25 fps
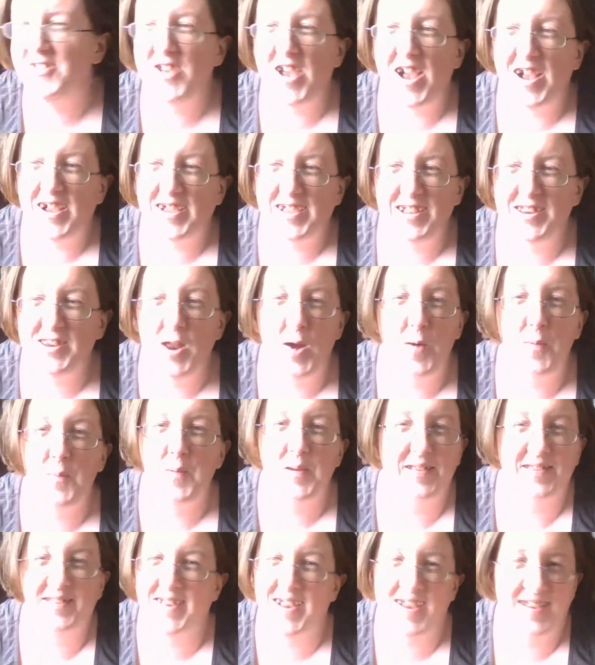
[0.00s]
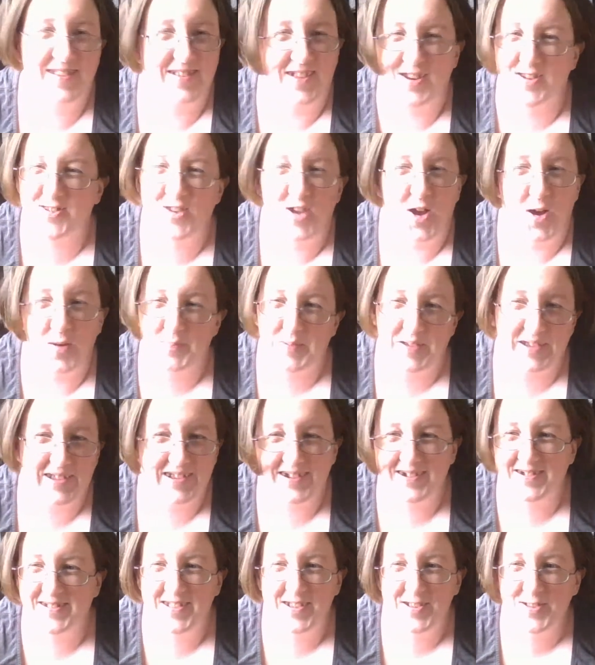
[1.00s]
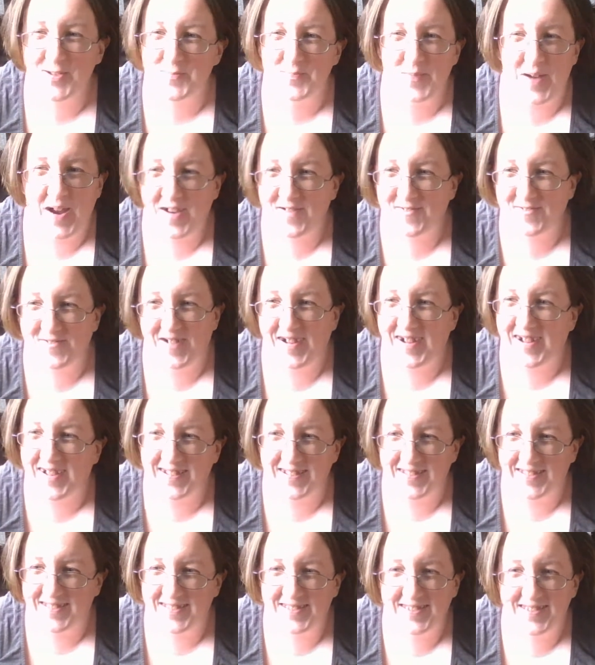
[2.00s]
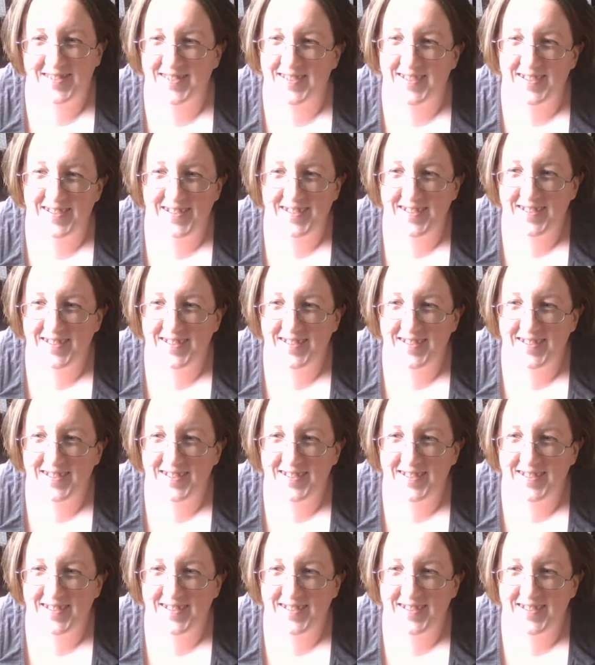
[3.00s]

Jackie, no one stays on topic here. These are my friends.